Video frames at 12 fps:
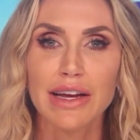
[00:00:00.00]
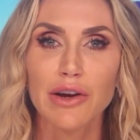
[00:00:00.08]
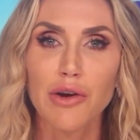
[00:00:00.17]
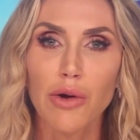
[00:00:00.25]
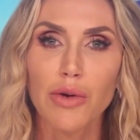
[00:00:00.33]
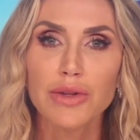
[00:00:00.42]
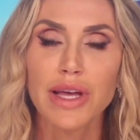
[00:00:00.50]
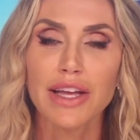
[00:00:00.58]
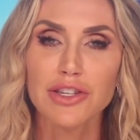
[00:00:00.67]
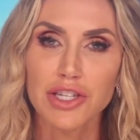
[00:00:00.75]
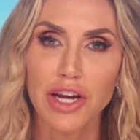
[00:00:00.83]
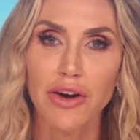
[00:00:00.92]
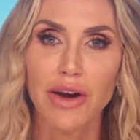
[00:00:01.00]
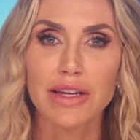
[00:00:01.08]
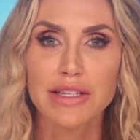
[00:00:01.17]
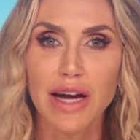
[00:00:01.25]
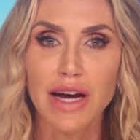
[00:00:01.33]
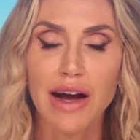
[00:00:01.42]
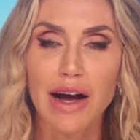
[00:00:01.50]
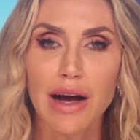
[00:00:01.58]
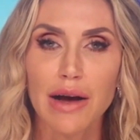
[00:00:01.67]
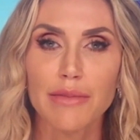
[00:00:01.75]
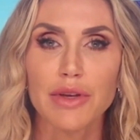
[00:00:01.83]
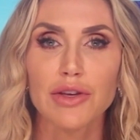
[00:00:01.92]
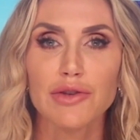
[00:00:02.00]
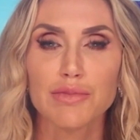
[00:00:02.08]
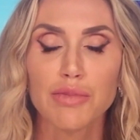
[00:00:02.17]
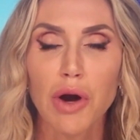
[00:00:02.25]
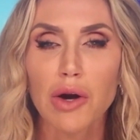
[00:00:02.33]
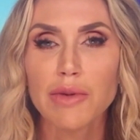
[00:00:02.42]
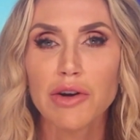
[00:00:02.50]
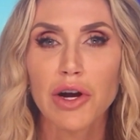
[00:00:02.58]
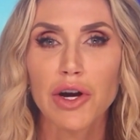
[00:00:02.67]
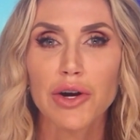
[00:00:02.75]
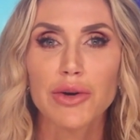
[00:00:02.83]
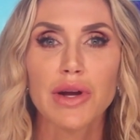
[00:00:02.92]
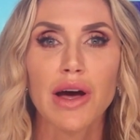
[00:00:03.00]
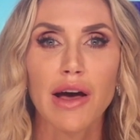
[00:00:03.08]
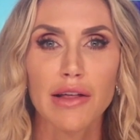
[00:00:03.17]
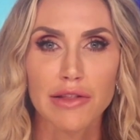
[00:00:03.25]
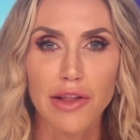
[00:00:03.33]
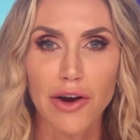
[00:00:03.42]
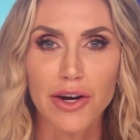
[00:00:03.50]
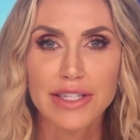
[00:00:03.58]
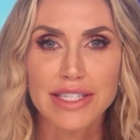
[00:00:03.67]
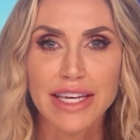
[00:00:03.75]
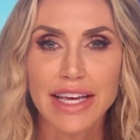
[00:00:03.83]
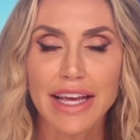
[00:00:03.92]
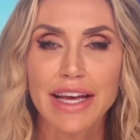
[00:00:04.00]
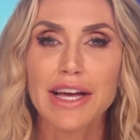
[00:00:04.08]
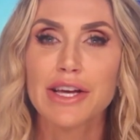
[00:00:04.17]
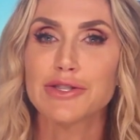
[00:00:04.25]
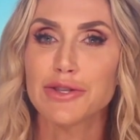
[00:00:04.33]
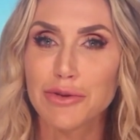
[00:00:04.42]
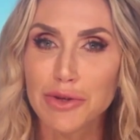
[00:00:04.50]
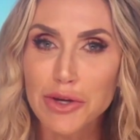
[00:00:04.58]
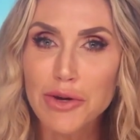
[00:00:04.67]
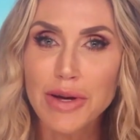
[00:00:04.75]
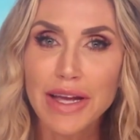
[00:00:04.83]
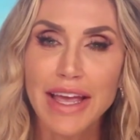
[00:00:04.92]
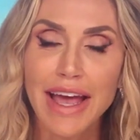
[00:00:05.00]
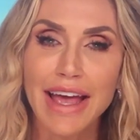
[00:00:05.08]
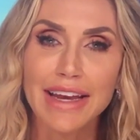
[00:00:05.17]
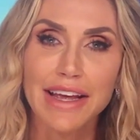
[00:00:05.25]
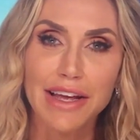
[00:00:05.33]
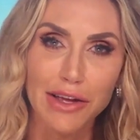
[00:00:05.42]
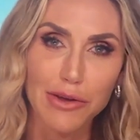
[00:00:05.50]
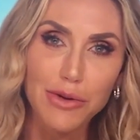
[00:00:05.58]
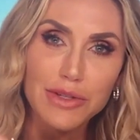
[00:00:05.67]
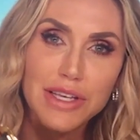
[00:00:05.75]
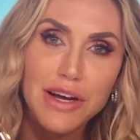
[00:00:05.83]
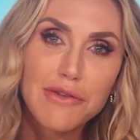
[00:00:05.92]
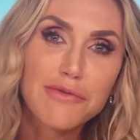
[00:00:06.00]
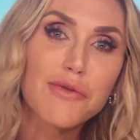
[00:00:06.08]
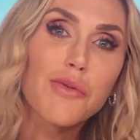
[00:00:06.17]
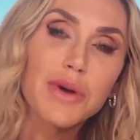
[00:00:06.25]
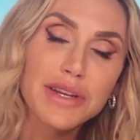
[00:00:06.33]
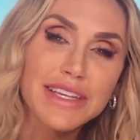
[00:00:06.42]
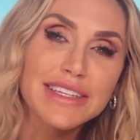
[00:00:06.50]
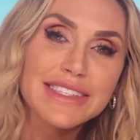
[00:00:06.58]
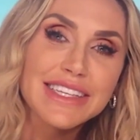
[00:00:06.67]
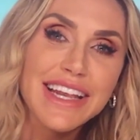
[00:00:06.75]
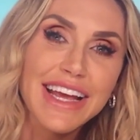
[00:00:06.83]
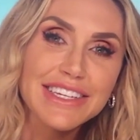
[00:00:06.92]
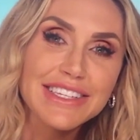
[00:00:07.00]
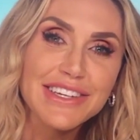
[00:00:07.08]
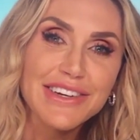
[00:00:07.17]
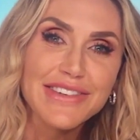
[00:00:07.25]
Goldandcherry.com. Use promo code LARAT so you can get yourself one of these today too.